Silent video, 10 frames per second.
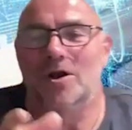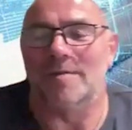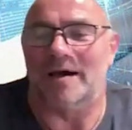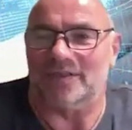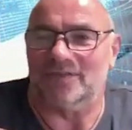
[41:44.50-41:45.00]
when
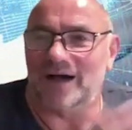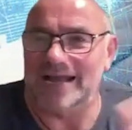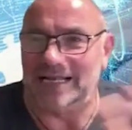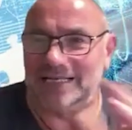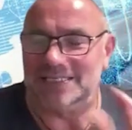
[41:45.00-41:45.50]
we're on about the
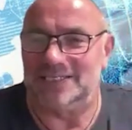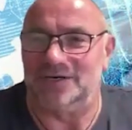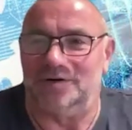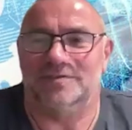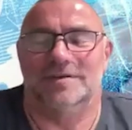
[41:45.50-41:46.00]
finance
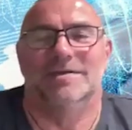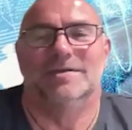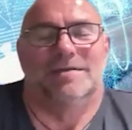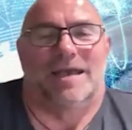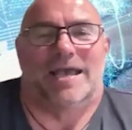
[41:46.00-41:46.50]
stuff,
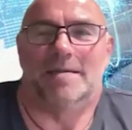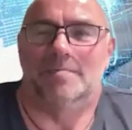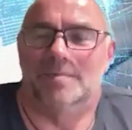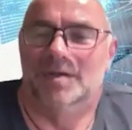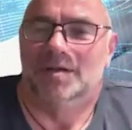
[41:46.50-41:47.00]

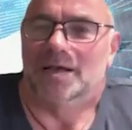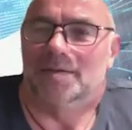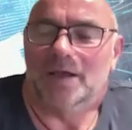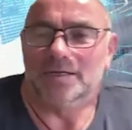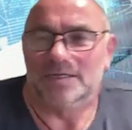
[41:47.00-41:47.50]

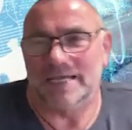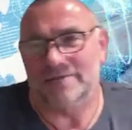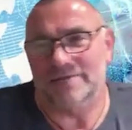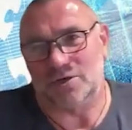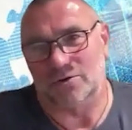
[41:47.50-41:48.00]
and
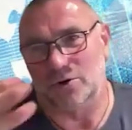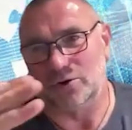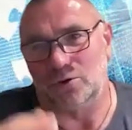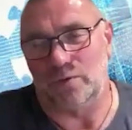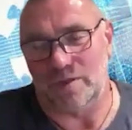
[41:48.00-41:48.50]
Dave's
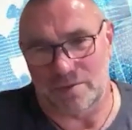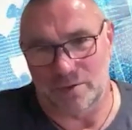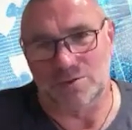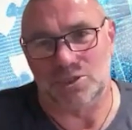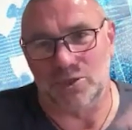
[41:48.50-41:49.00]
grown up
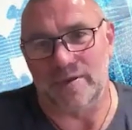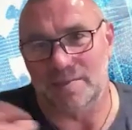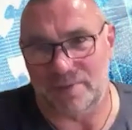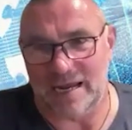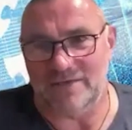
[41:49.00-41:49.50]
with us
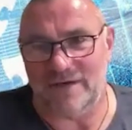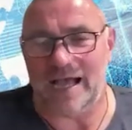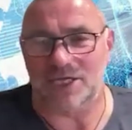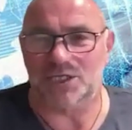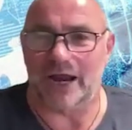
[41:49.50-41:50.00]
doing the
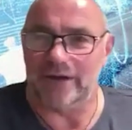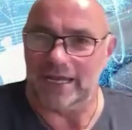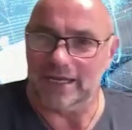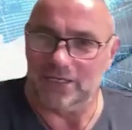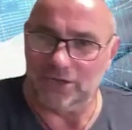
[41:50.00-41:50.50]
Braveheart
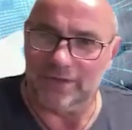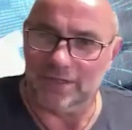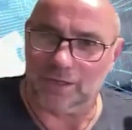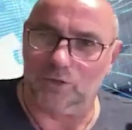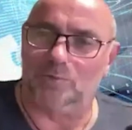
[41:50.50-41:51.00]
charity and
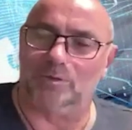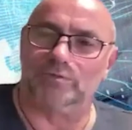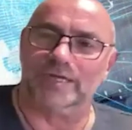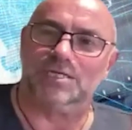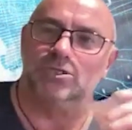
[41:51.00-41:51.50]
doing the
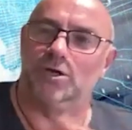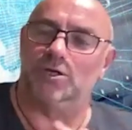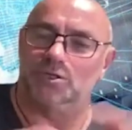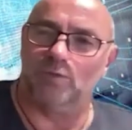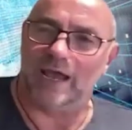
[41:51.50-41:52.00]
global
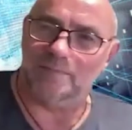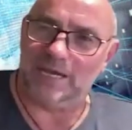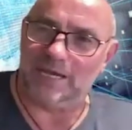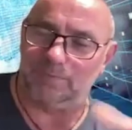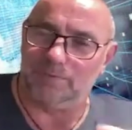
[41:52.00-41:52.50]
research on
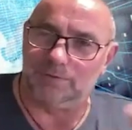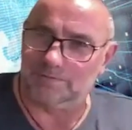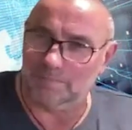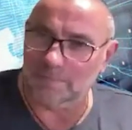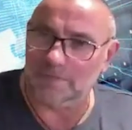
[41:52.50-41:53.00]
where
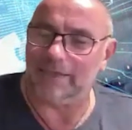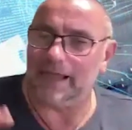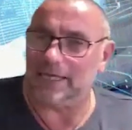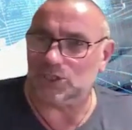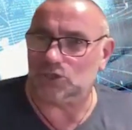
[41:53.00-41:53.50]
people
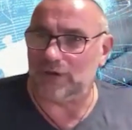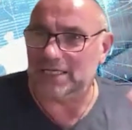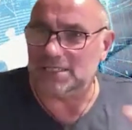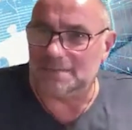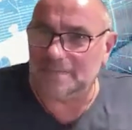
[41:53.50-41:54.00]
get their
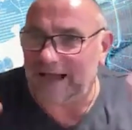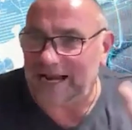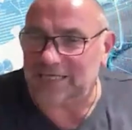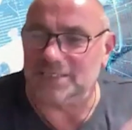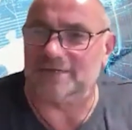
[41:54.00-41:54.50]
stress
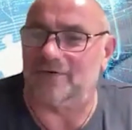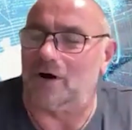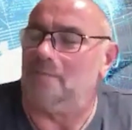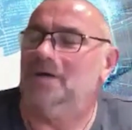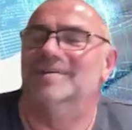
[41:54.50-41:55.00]
factors
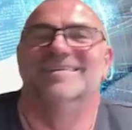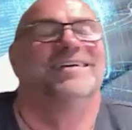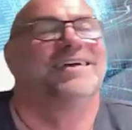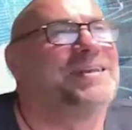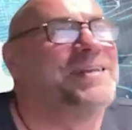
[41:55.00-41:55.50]
from.
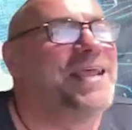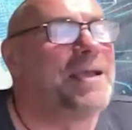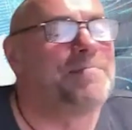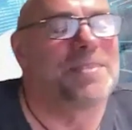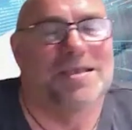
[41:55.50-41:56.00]

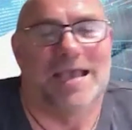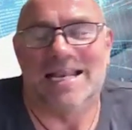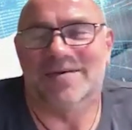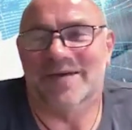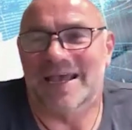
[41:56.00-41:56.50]
And
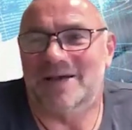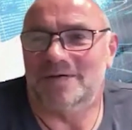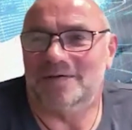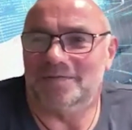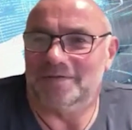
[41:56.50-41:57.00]

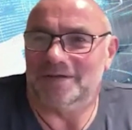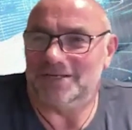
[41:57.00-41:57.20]
anyway,